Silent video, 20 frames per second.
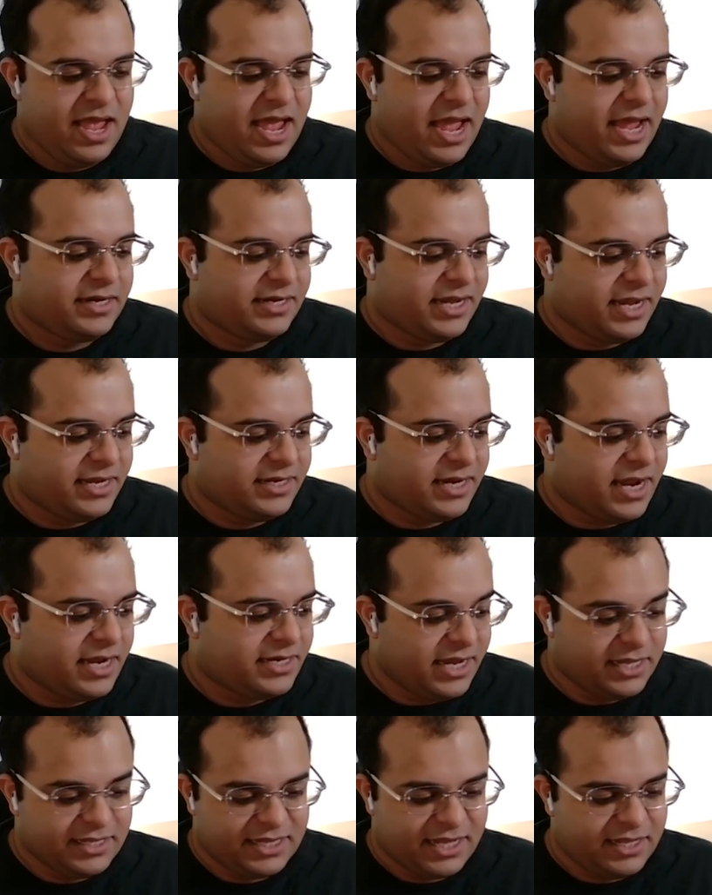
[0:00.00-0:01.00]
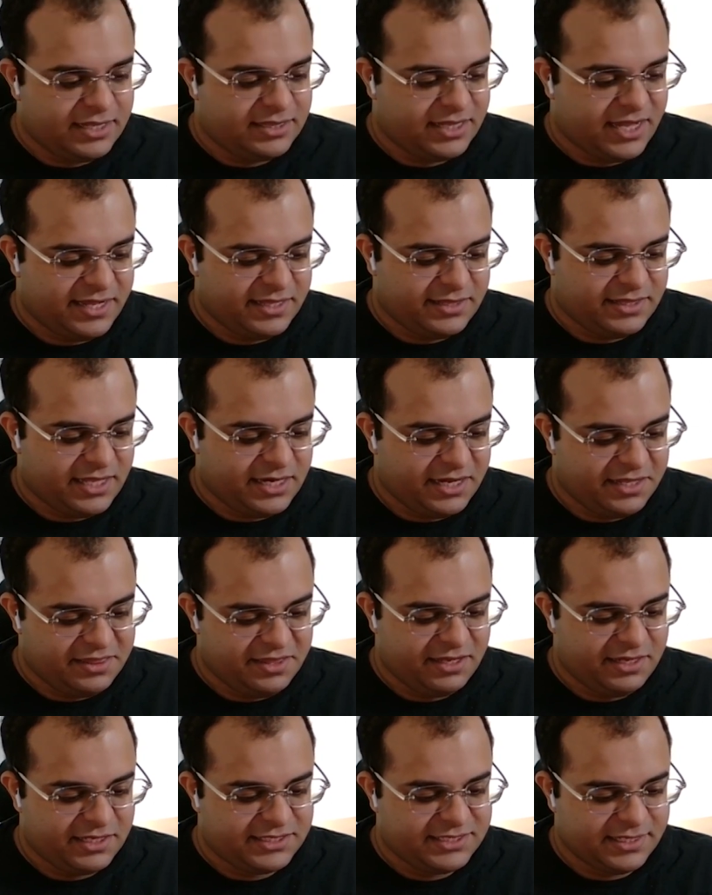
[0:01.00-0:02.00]
And yeah, that I
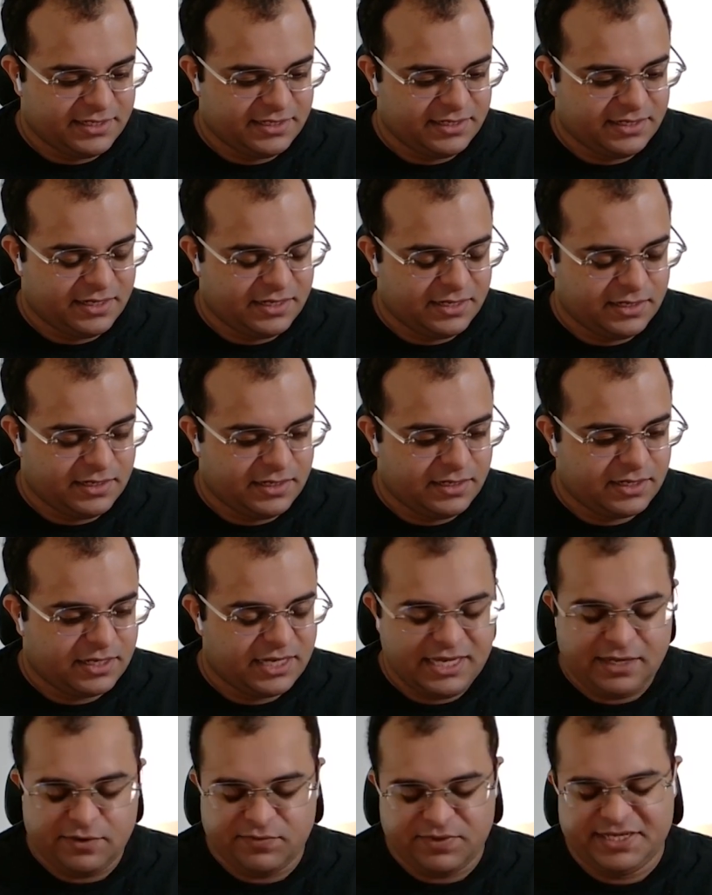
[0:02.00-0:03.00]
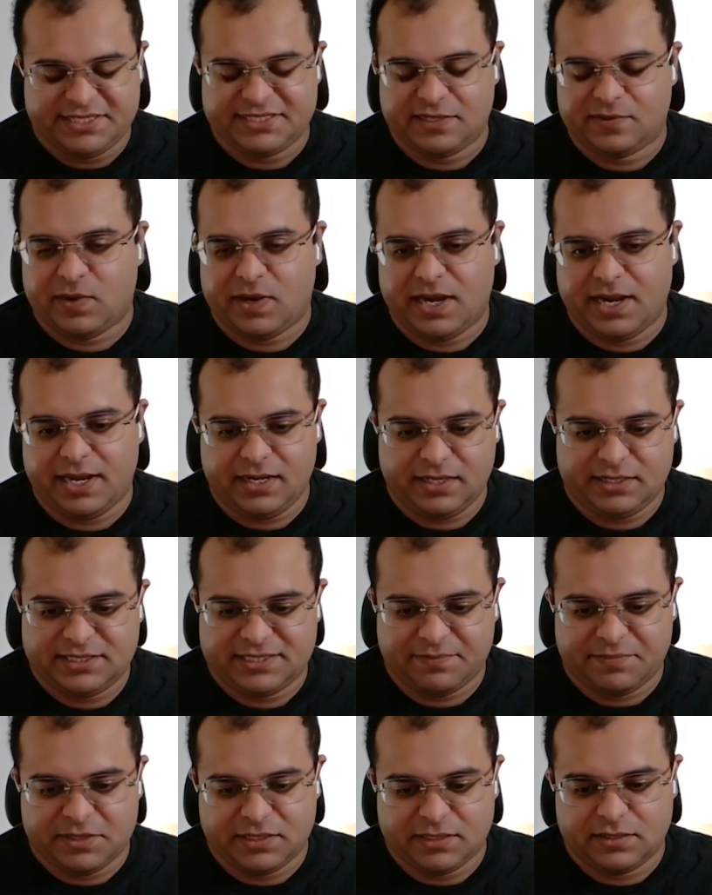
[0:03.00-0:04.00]
think is a key reason why
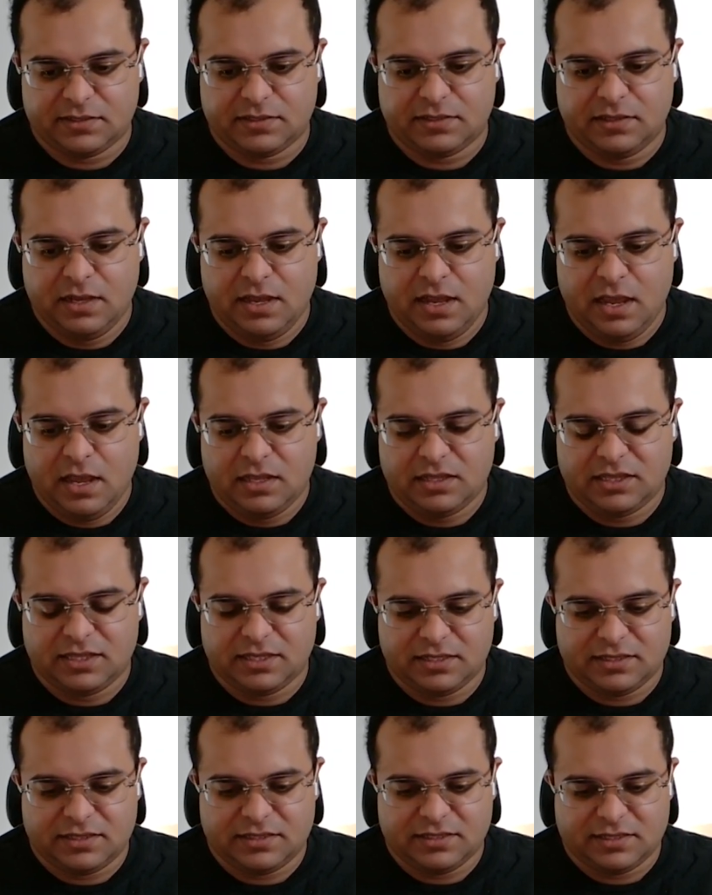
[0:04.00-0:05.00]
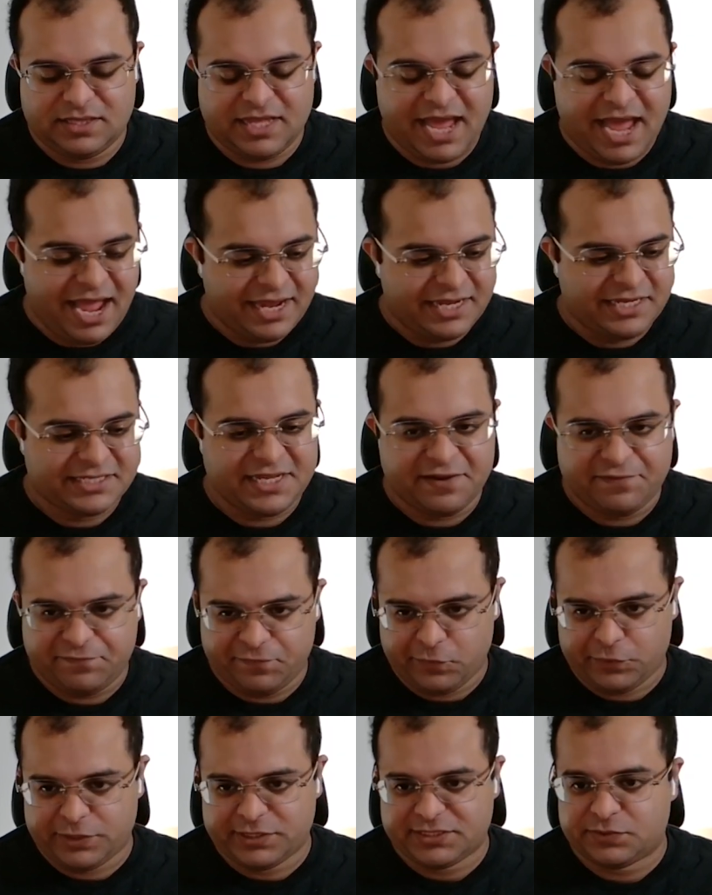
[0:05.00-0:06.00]
some of the hackers that
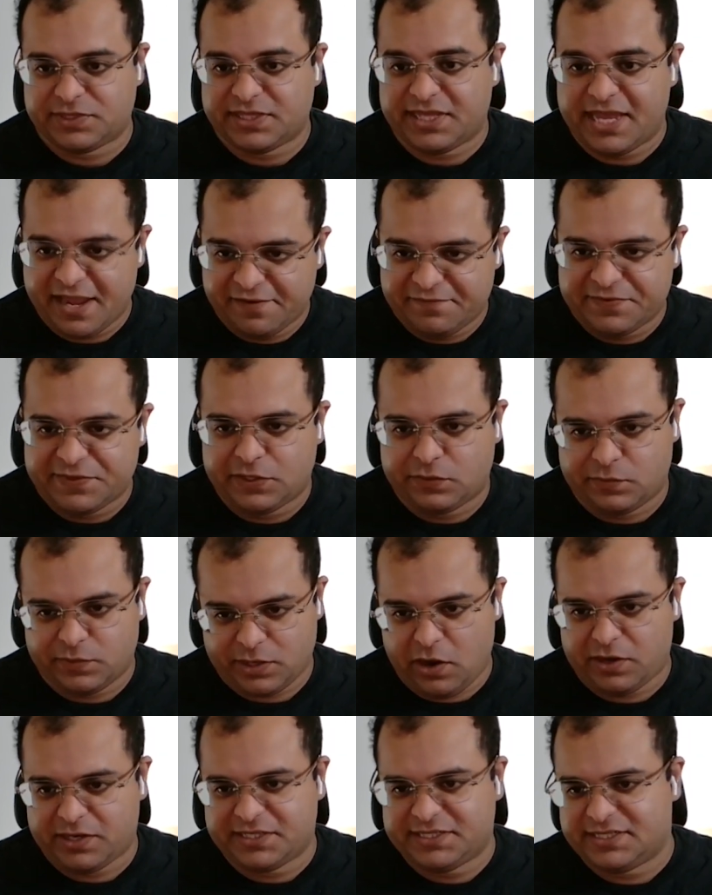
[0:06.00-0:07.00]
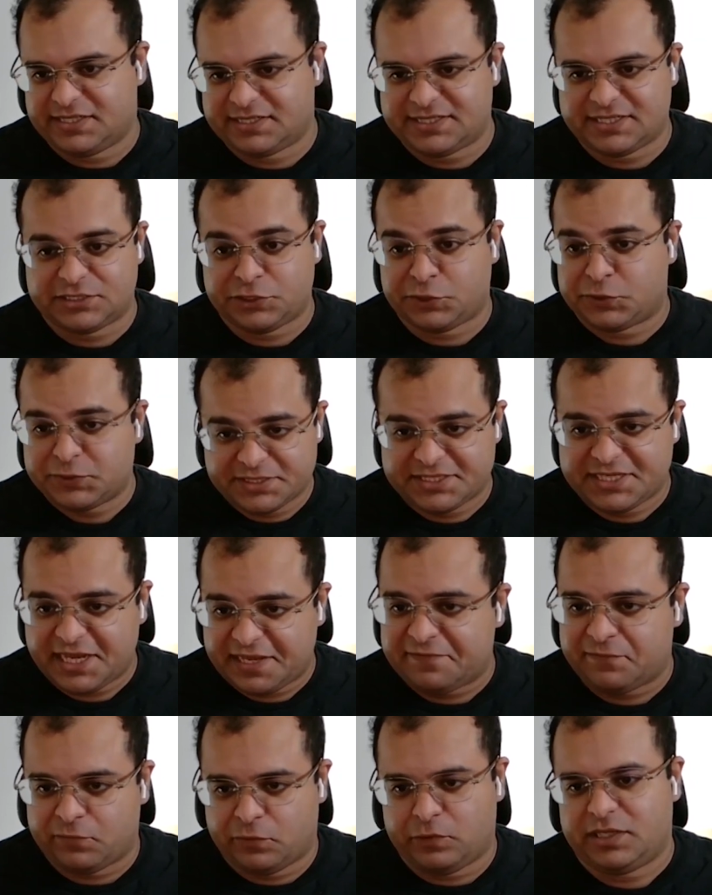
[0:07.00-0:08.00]
focus really heavily on reconnaissance are so
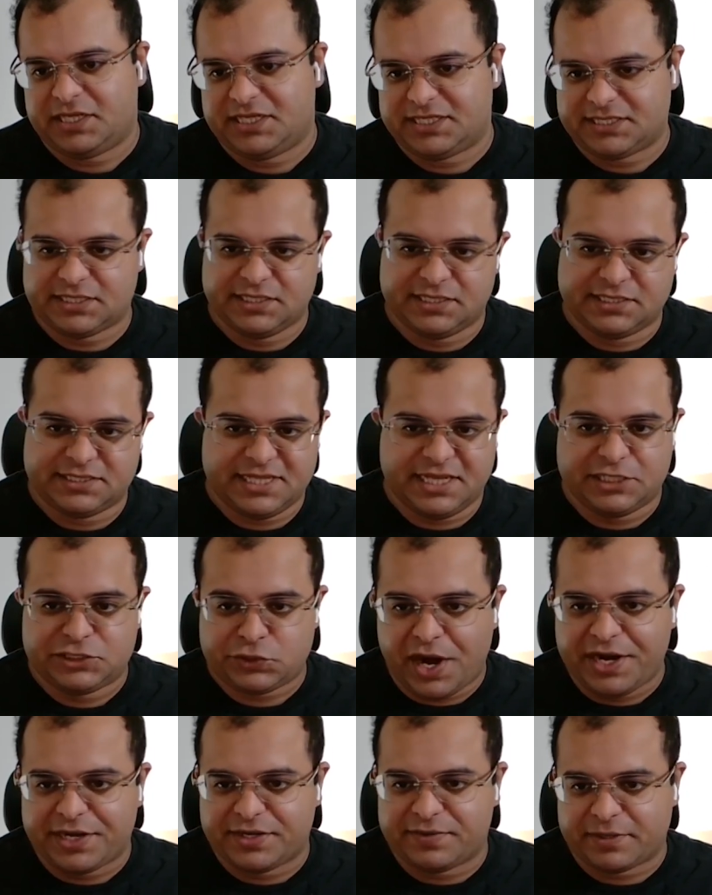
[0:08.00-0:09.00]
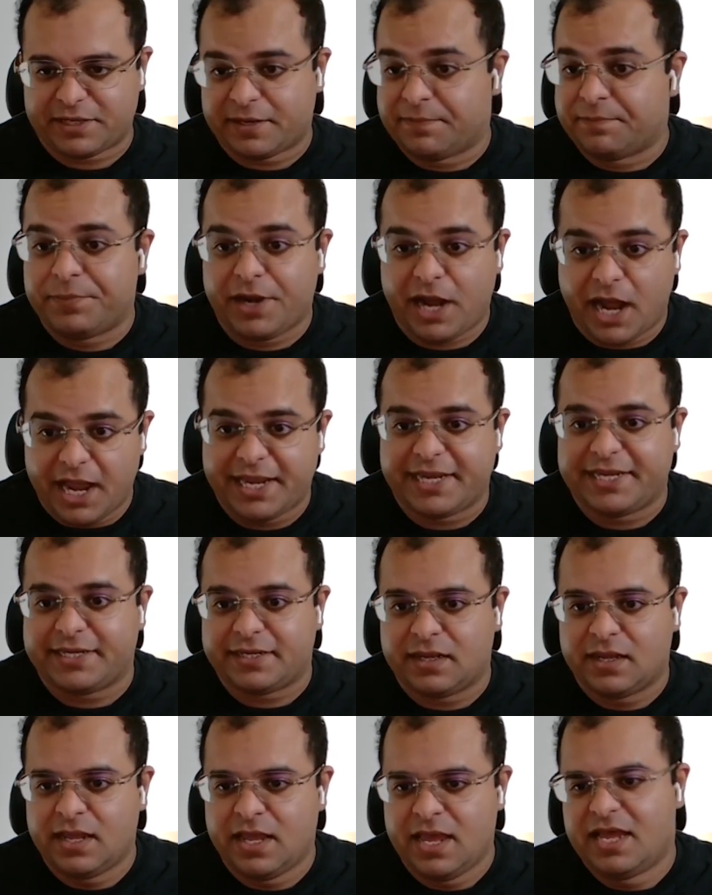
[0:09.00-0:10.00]
successful, is because they try to combine
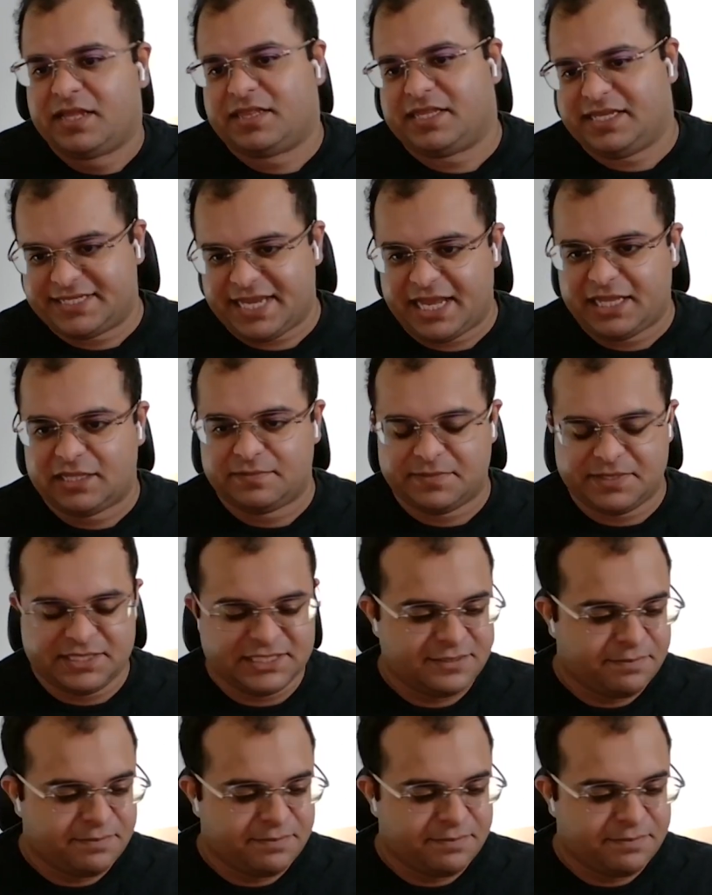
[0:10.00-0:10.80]
these elements.